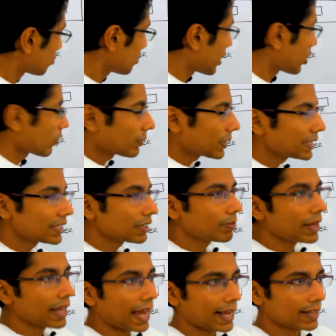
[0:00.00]
think of
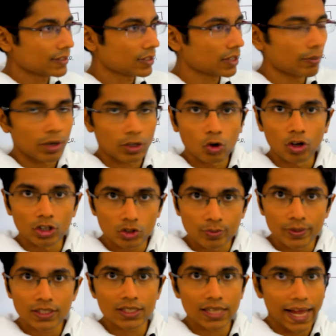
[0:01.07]
TCP has some
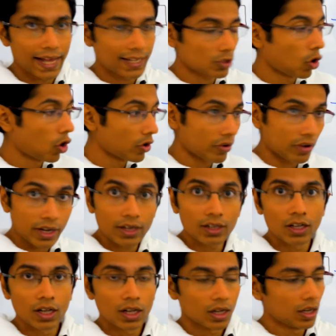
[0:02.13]
acknowledgements, has ordering,
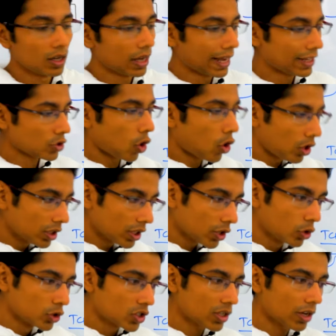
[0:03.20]
uh, has all the
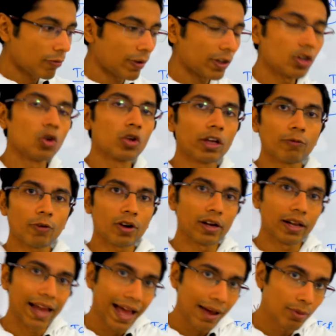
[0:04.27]
good stuff when you're looking for
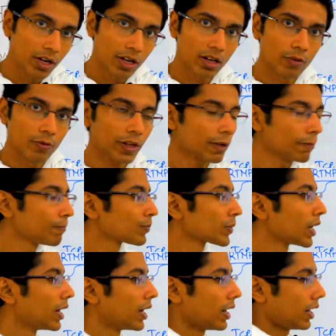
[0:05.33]
reliable delivery.
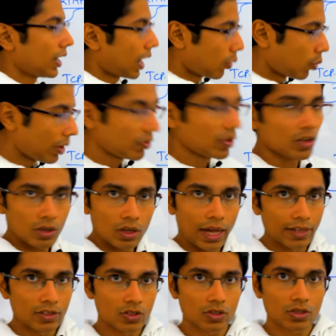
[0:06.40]
However,
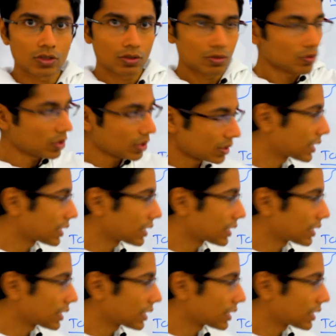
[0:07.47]
as you can